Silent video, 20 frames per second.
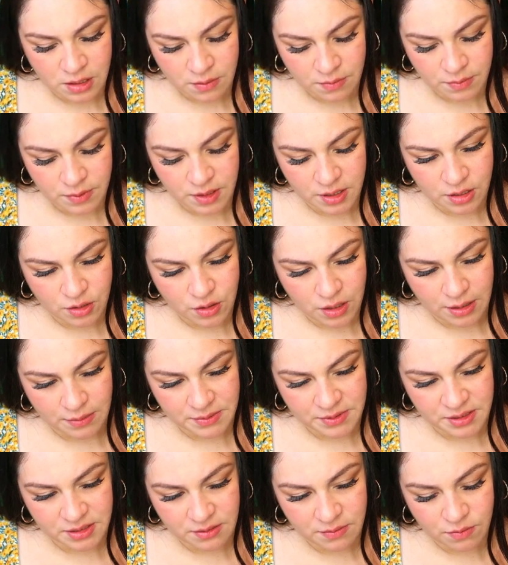gonna grab
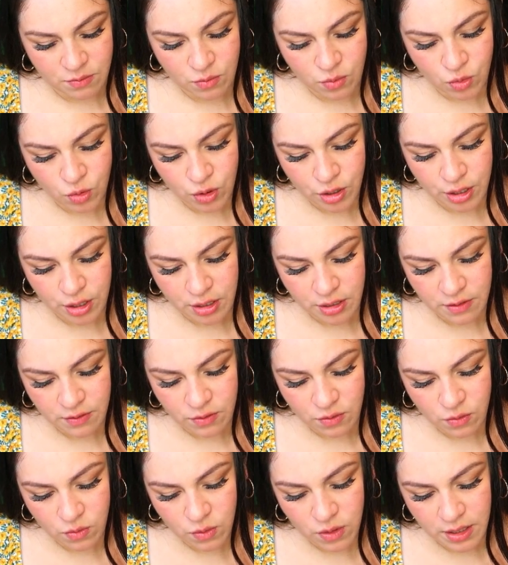some more of the
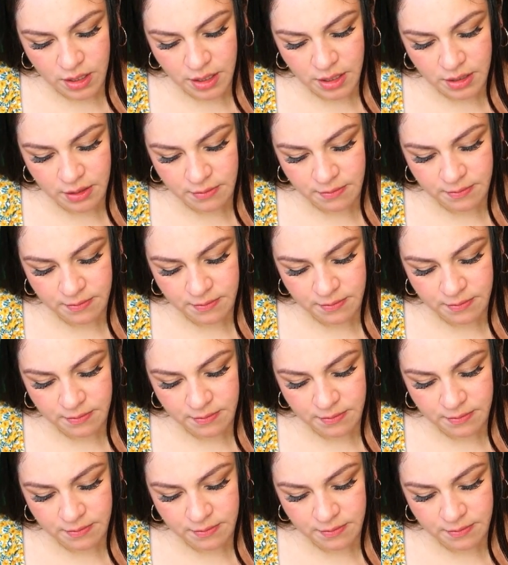white.